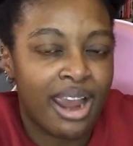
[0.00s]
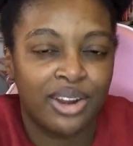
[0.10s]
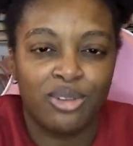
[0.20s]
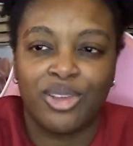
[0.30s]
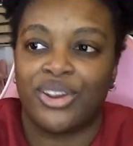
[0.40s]
I
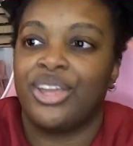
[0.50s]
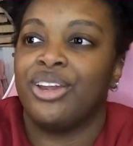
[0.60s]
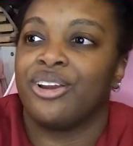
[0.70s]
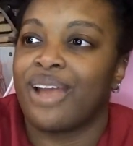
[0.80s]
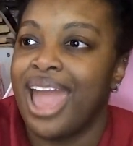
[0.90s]
know they're
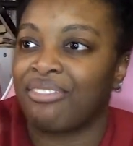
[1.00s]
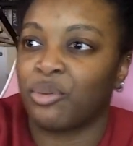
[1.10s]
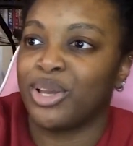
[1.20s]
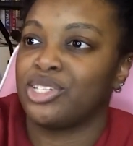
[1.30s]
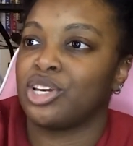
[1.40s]
here at
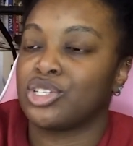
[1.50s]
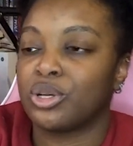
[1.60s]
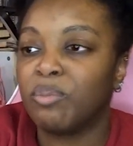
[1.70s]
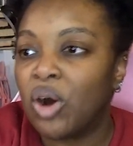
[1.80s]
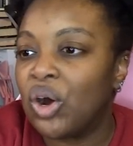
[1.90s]
the
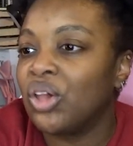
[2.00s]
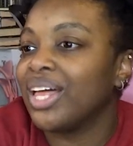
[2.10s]
Westchester Mall